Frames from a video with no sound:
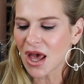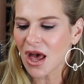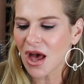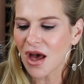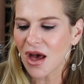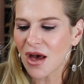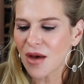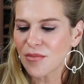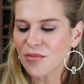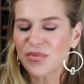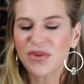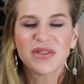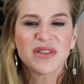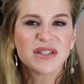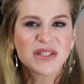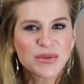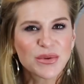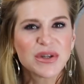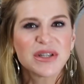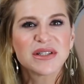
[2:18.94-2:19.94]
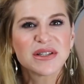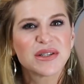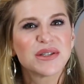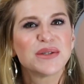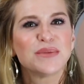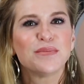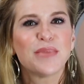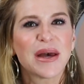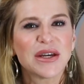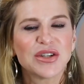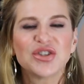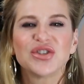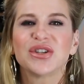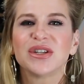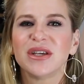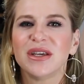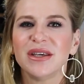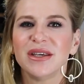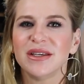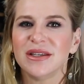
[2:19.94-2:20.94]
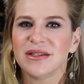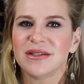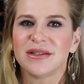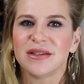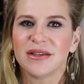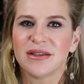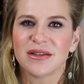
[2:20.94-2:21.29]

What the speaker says: but this one is especially easy.